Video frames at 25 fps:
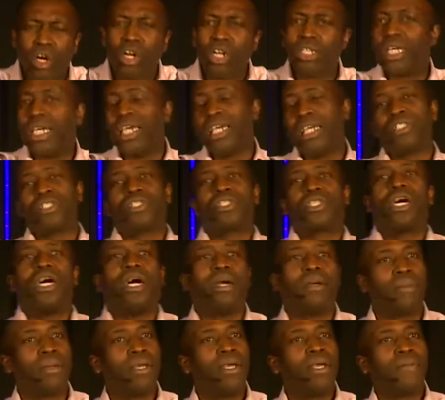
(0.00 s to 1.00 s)
it each
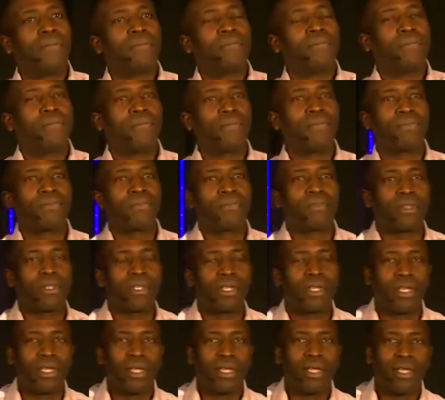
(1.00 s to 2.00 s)
time.
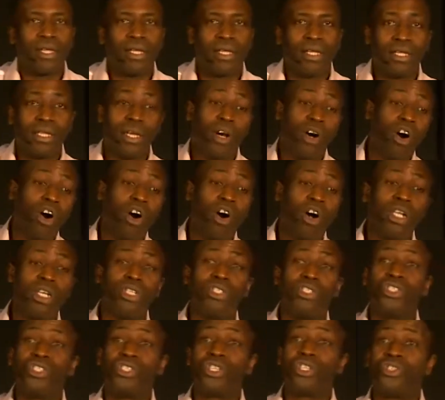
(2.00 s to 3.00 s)
They're all
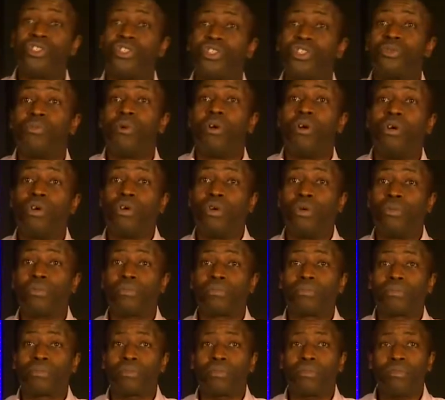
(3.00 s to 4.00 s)
in Jesus' small
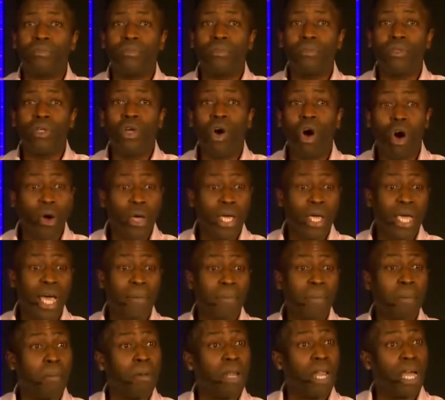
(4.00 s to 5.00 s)
group. Oh, he
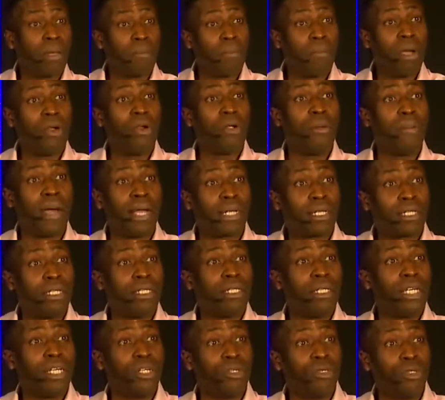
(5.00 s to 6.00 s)
had people like Mary
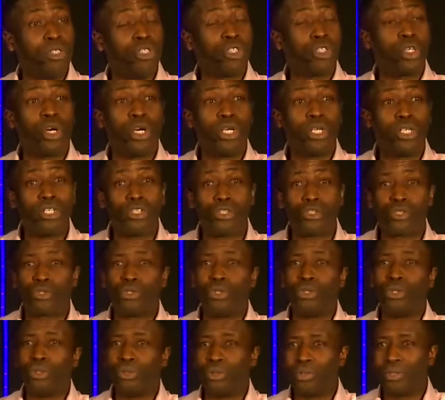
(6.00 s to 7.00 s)
Magdalene who joined his
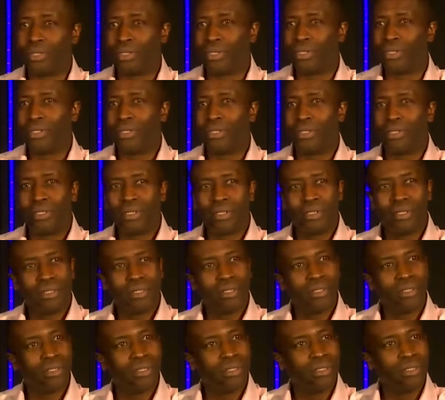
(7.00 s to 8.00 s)
crew.
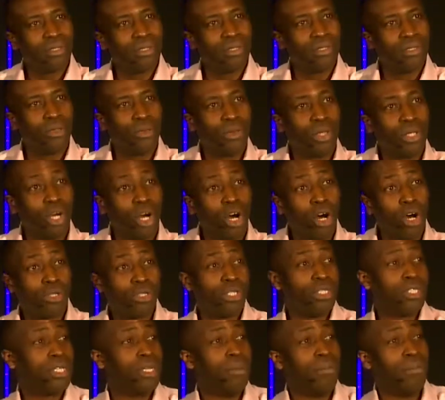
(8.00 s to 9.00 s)
With
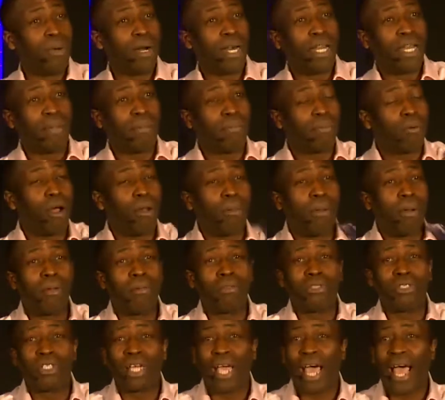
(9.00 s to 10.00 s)
all the demonic
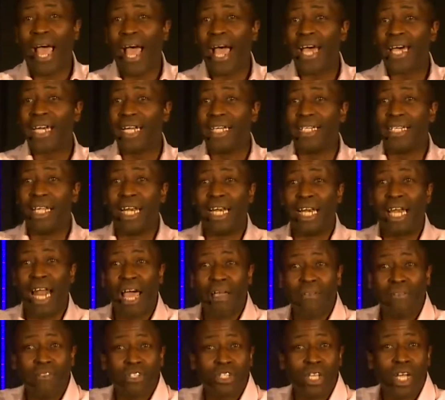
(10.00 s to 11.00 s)
problems she had and the
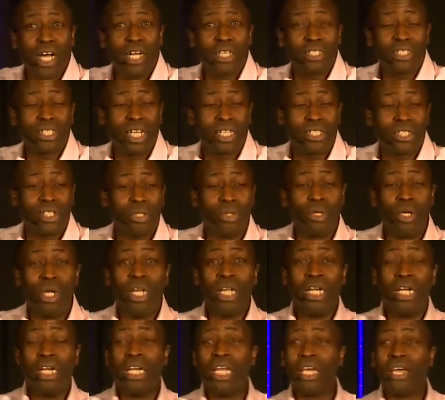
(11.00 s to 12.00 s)
lifestyle that she
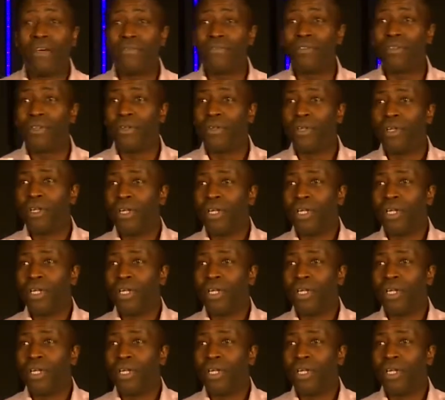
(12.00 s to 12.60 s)
lived.